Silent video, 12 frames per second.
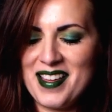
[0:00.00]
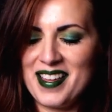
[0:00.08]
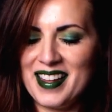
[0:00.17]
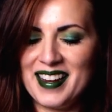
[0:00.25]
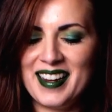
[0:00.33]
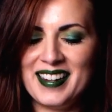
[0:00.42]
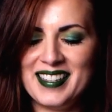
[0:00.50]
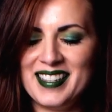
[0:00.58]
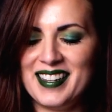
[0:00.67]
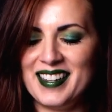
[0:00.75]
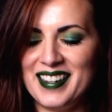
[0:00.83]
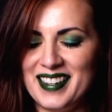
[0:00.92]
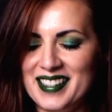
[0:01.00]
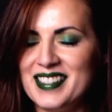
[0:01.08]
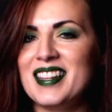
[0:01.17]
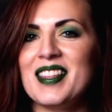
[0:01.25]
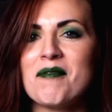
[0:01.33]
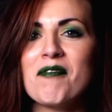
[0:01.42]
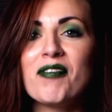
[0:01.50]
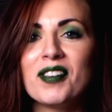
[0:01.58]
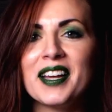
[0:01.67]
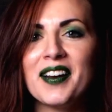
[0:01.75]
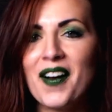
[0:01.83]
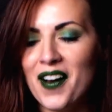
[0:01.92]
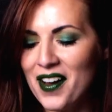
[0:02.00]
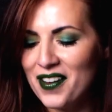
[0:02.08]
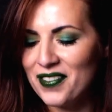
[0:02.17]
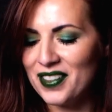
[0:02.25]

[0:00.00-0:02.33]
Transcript: Getting to see them fling off,